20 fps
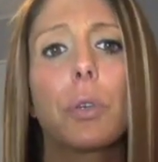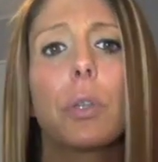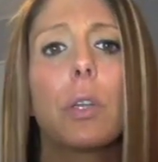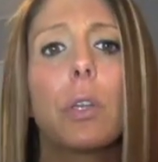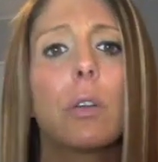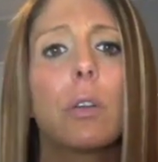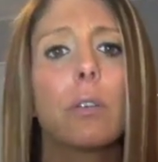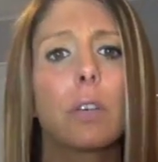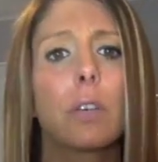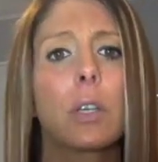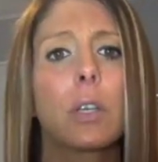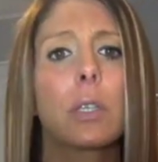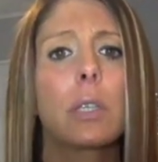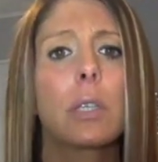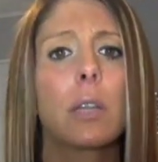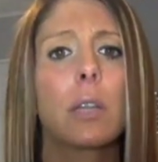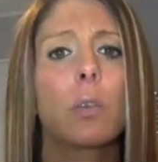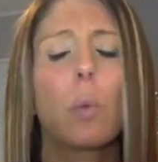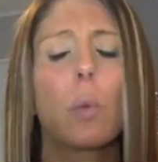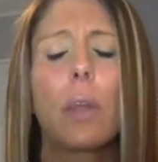The universe
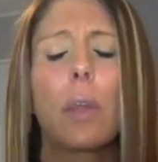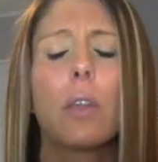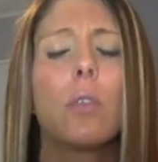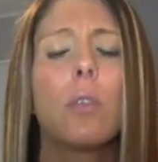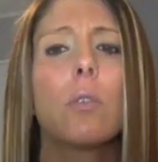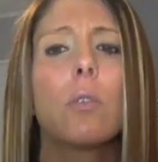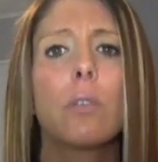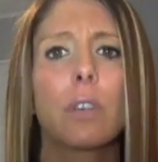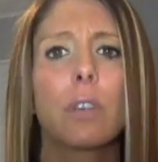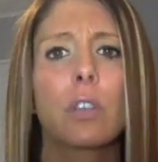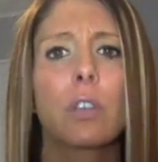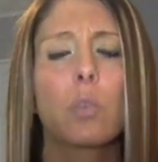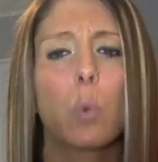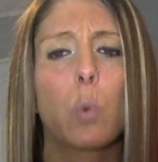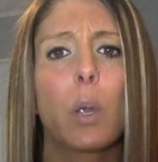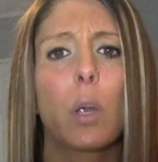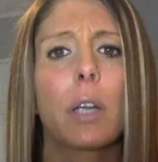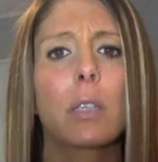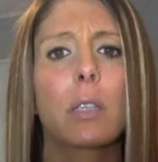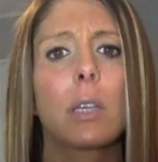and the way the universe
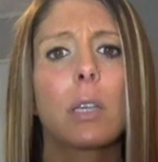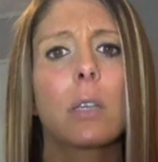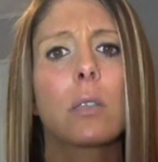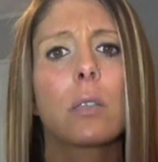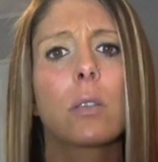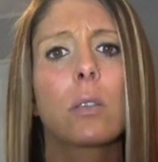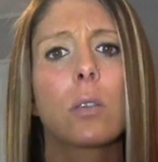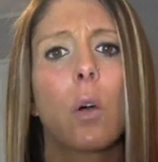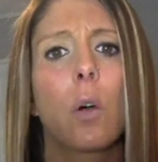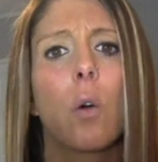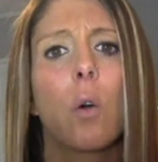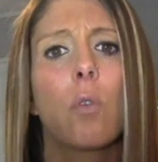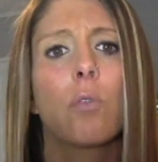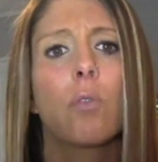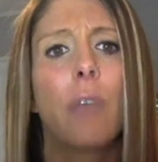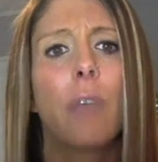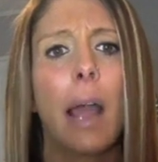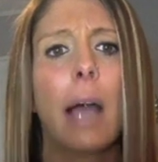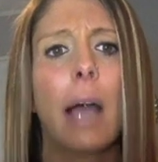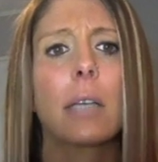works is so
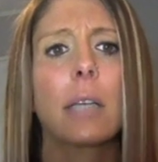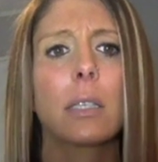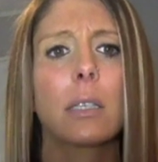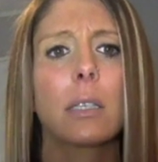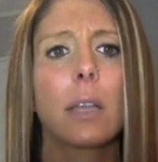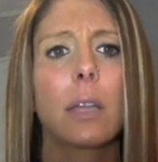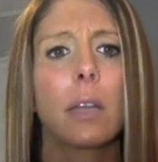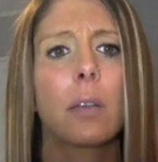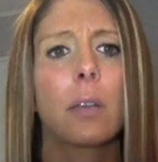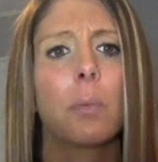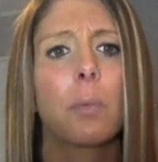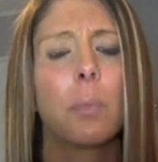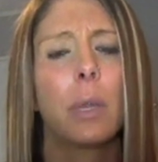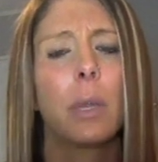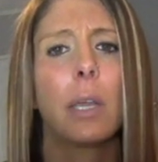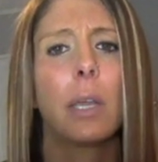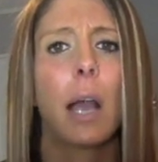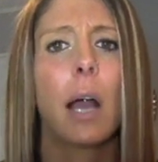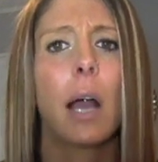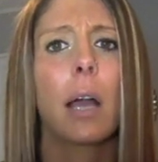vast and
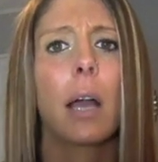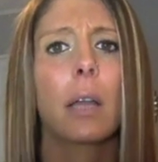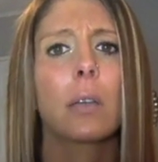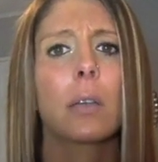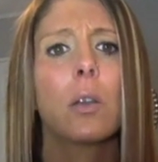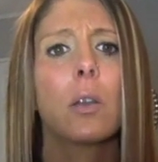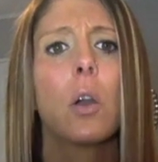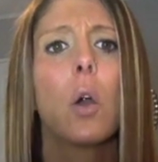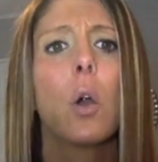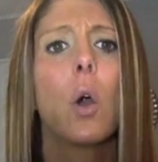beyond